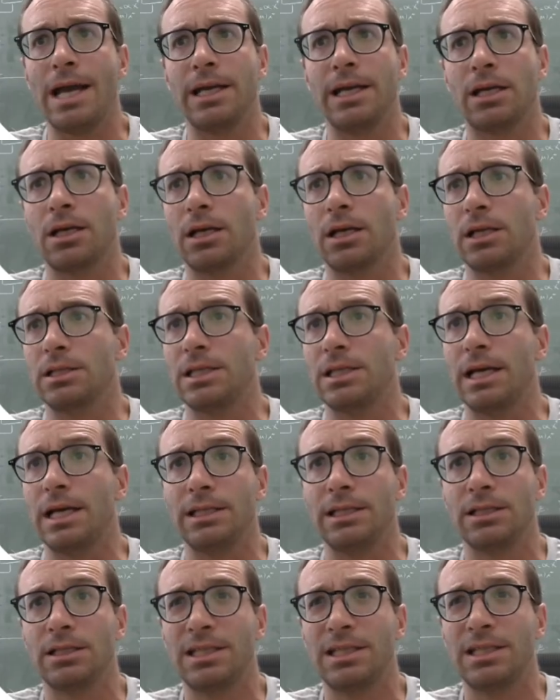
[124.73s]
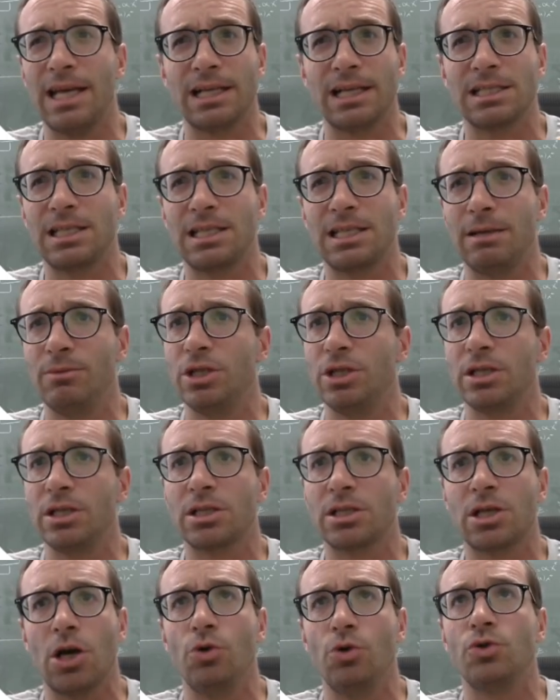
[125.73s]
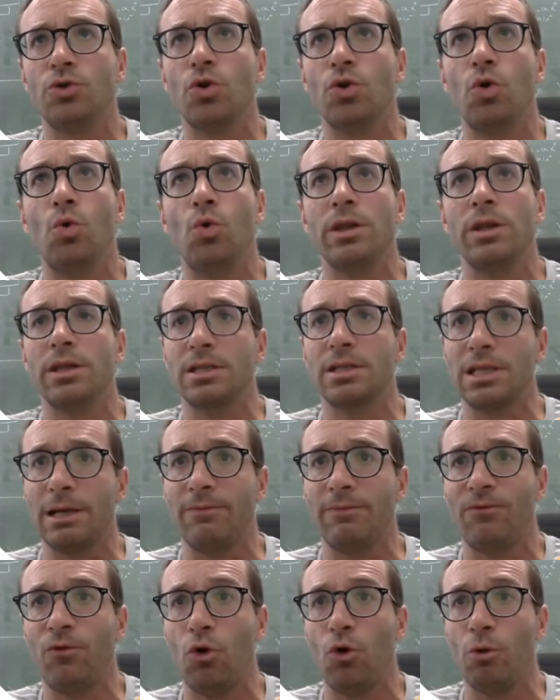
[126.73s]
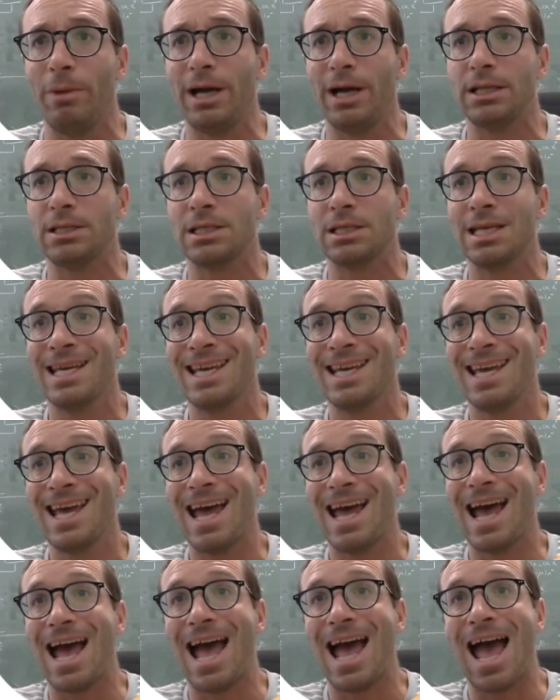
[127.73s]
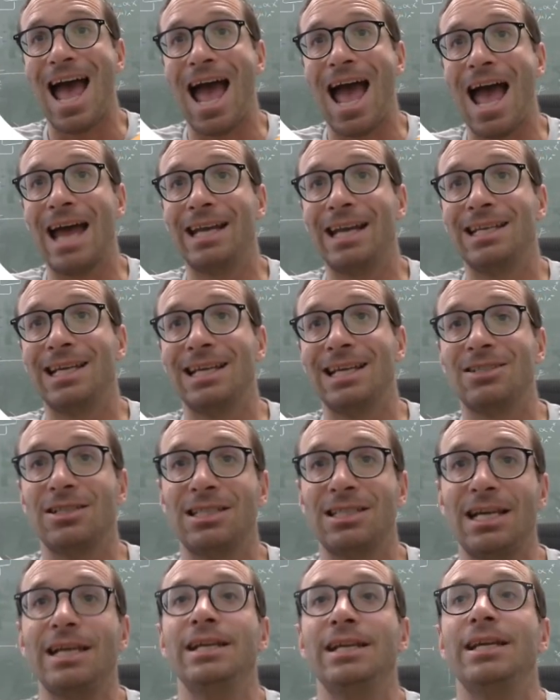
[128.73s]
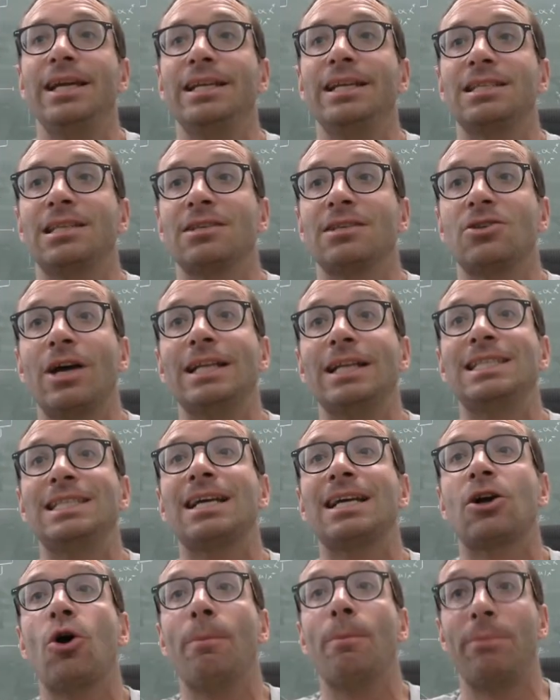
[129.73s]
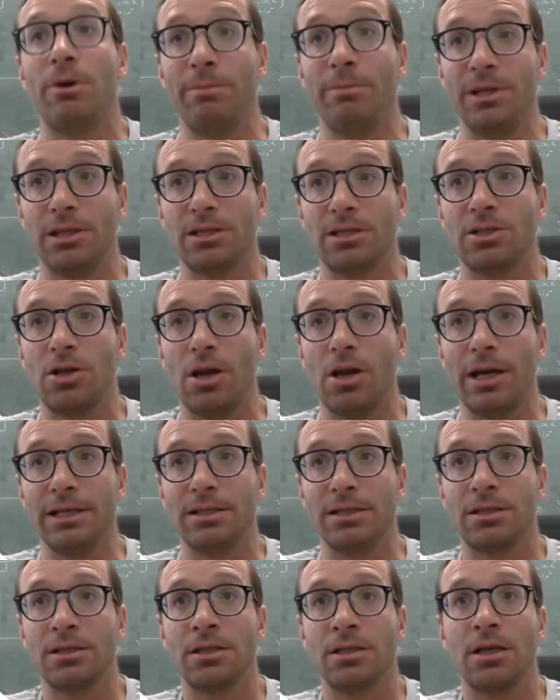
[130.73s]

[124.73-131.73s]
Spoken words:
it can contain text, images, code, all in the same format. And as I say, it's designed to complement the slides.